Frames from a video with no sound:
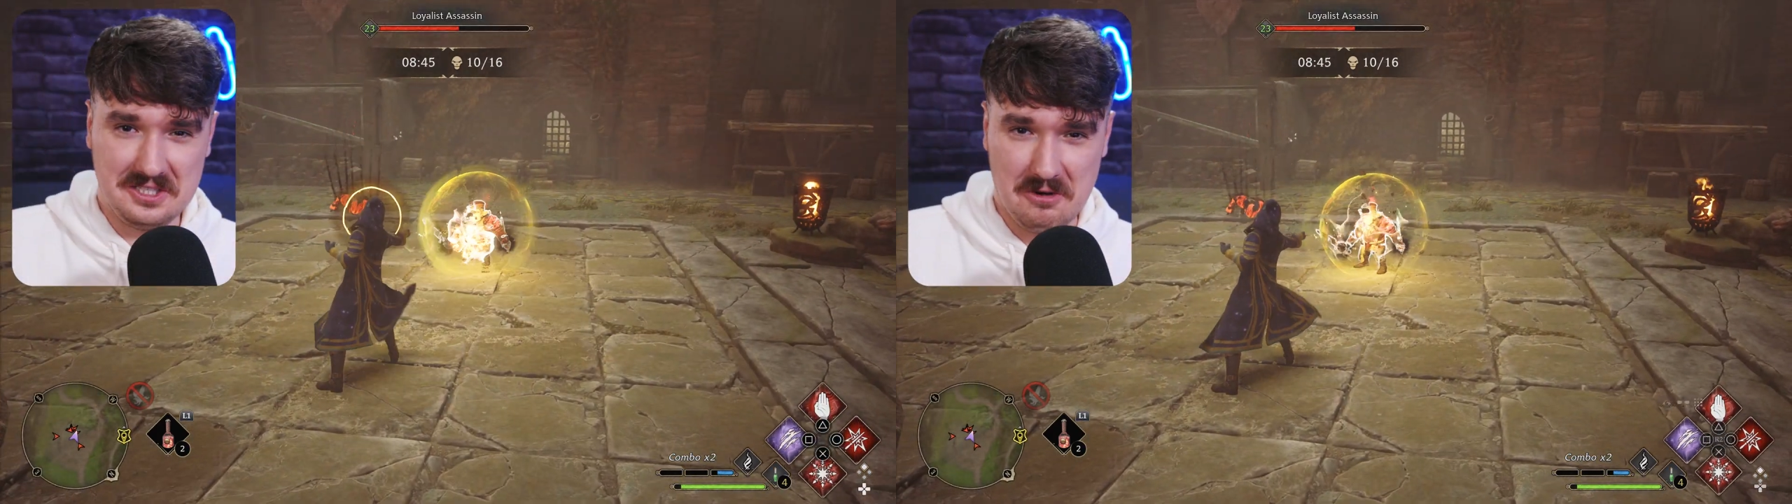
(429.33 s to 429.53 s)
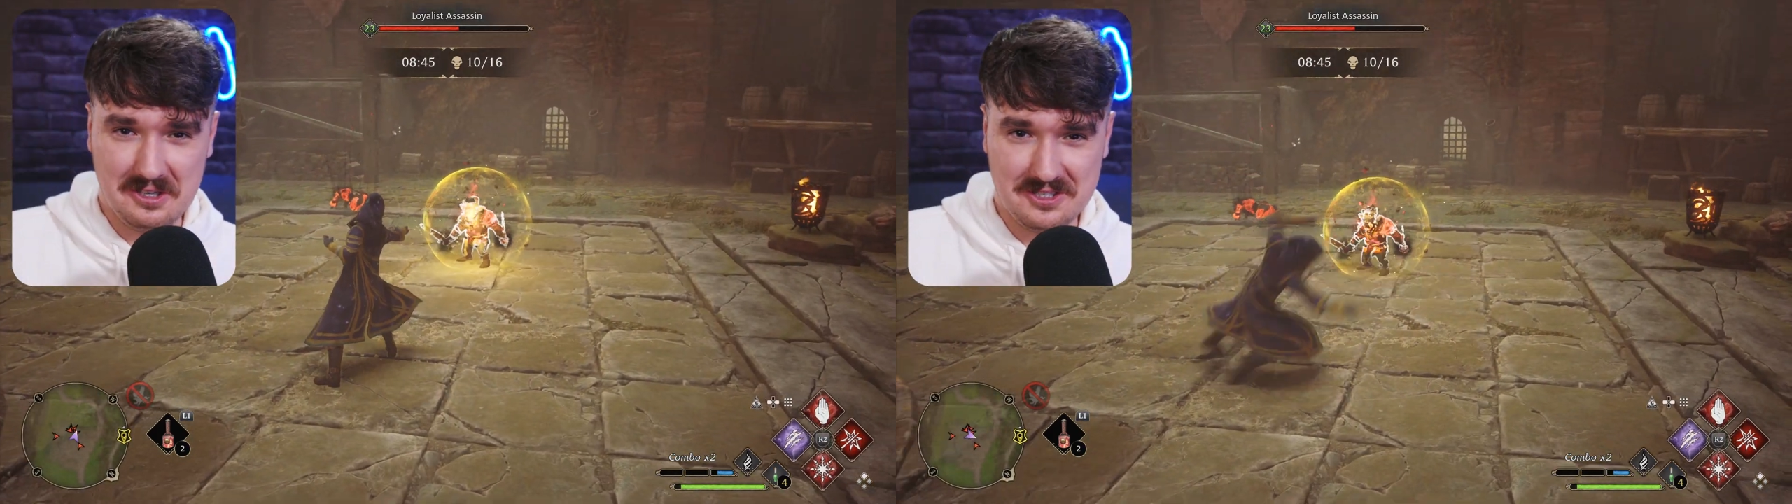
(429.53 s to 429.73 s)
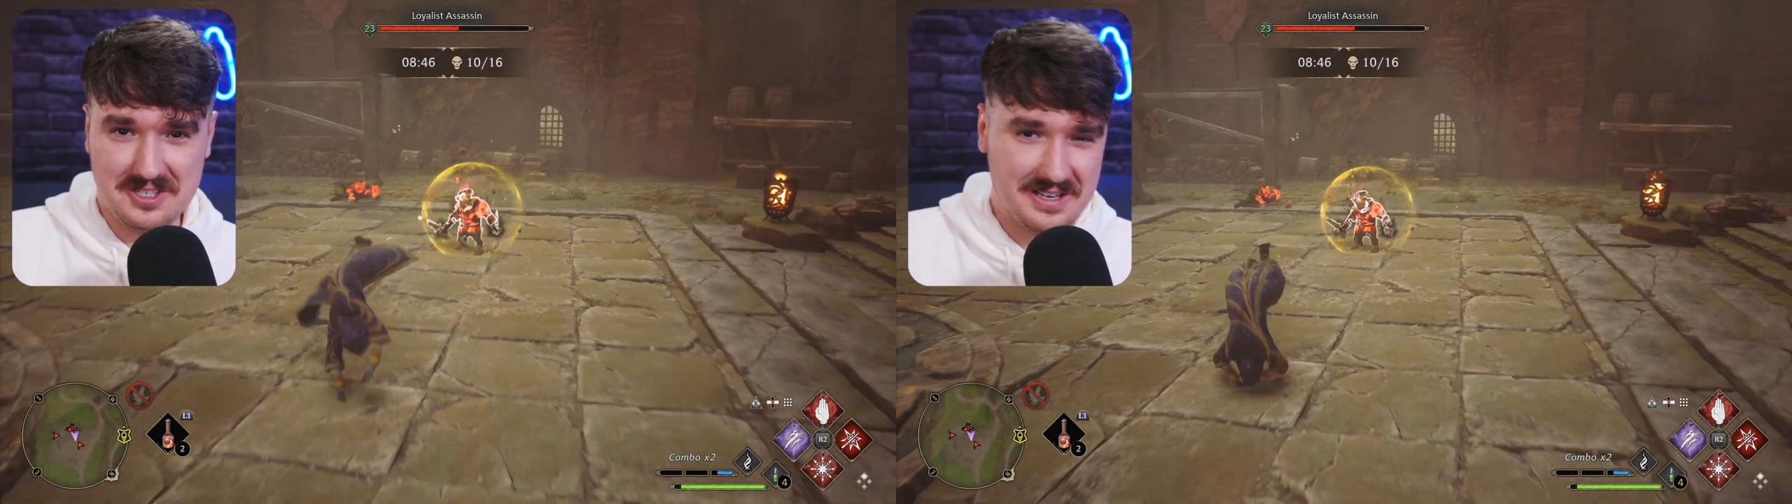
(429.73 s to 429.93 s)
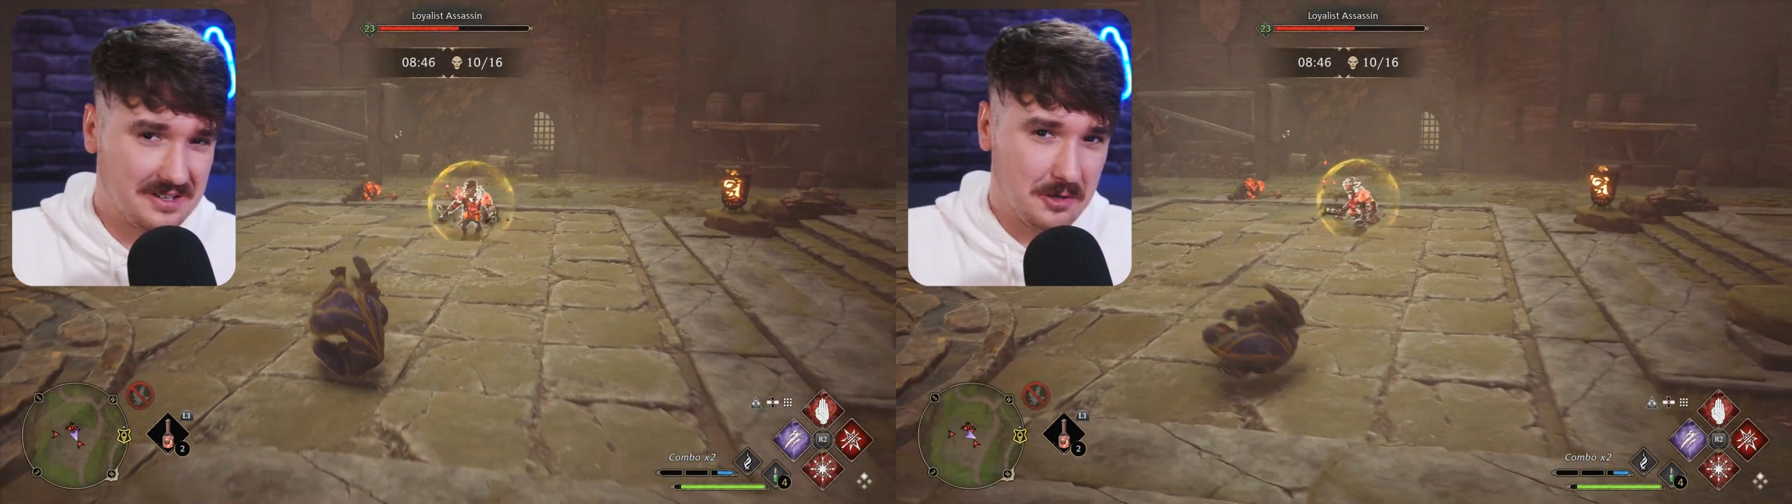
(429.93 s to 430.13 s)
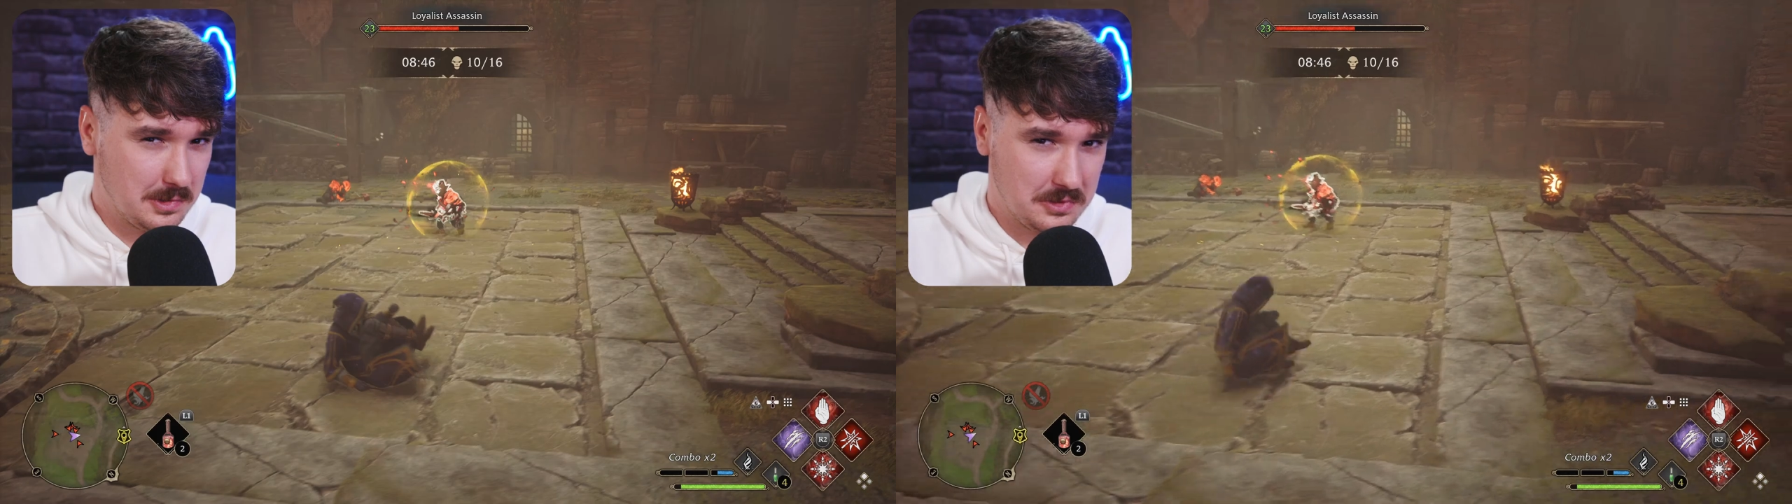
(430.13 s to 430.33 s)
director's cut
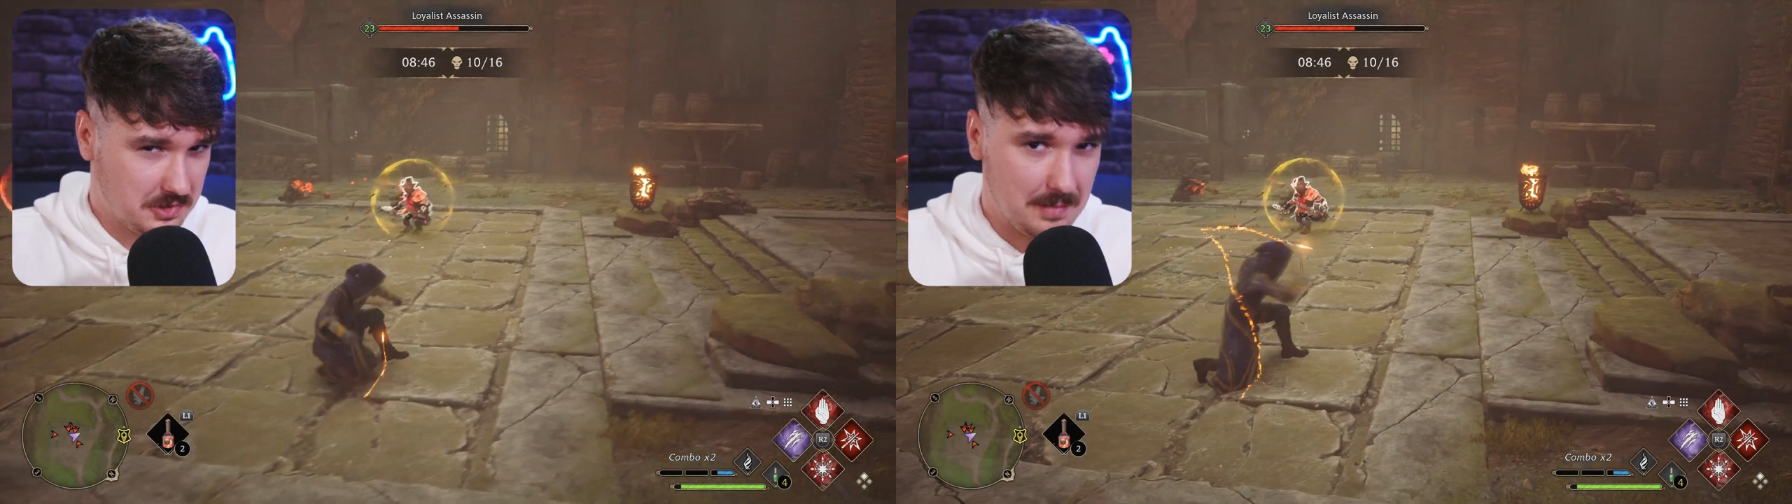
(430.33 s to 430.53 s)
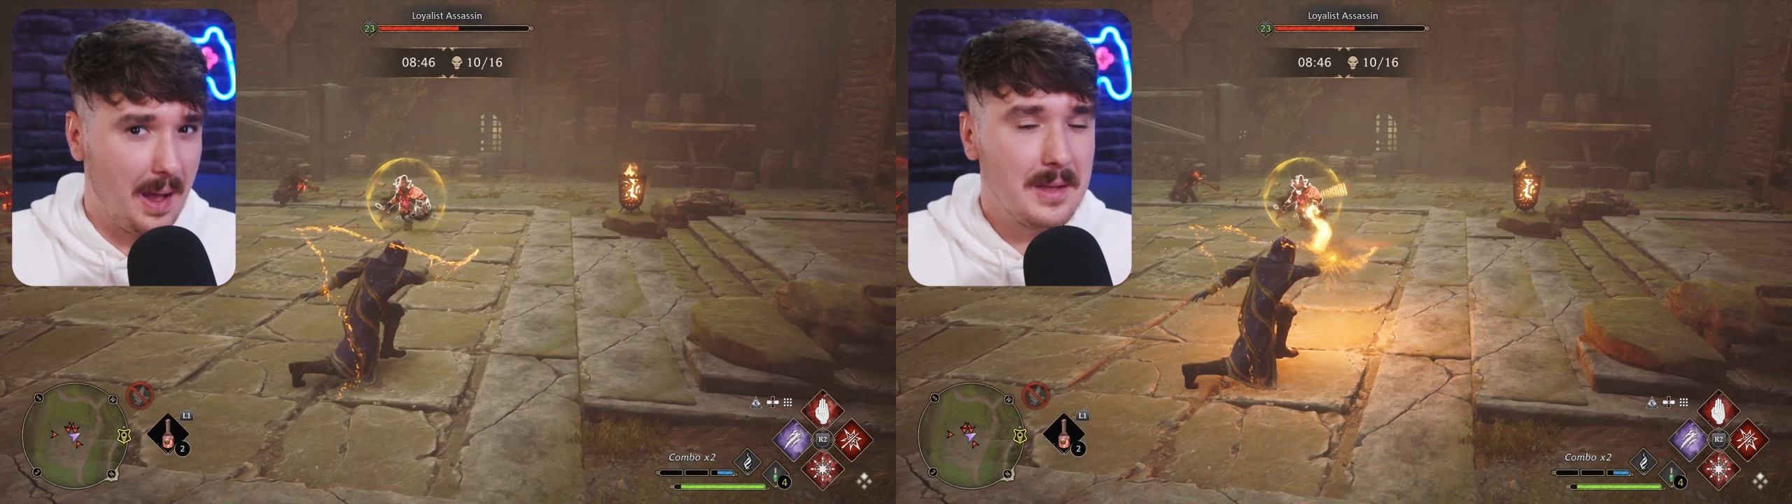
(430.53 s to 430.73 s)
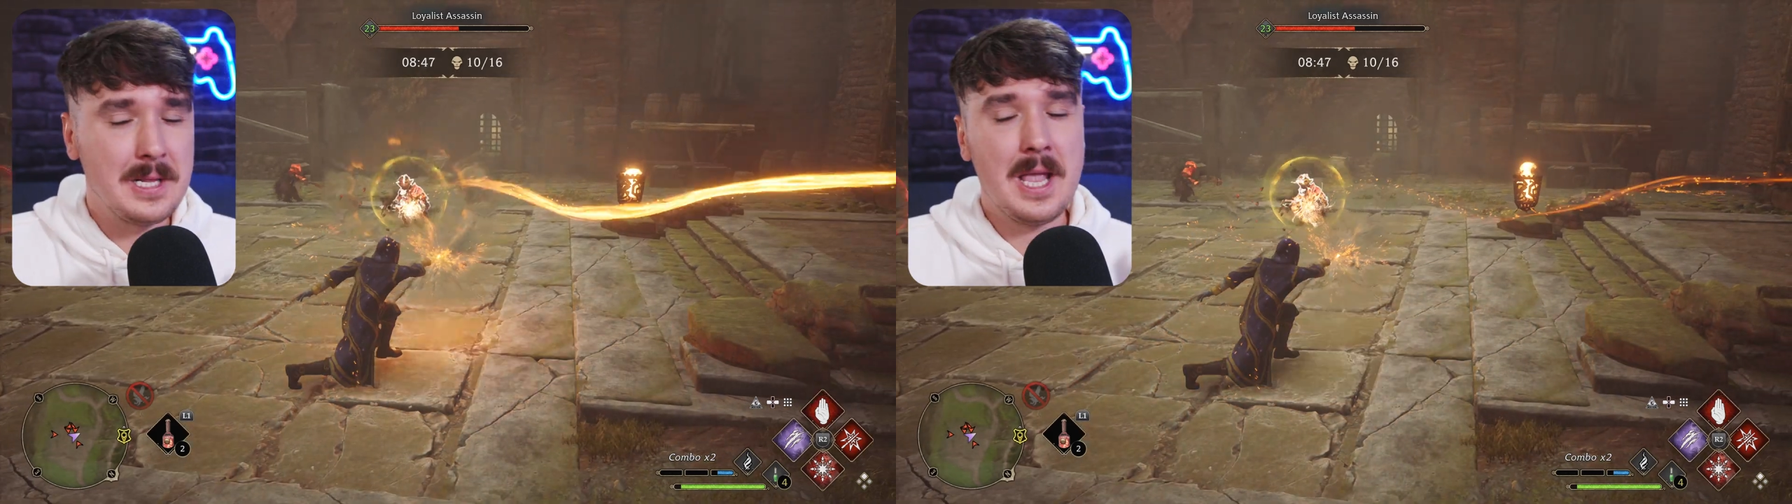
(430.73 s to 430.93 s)
in Ghost of Tsushima.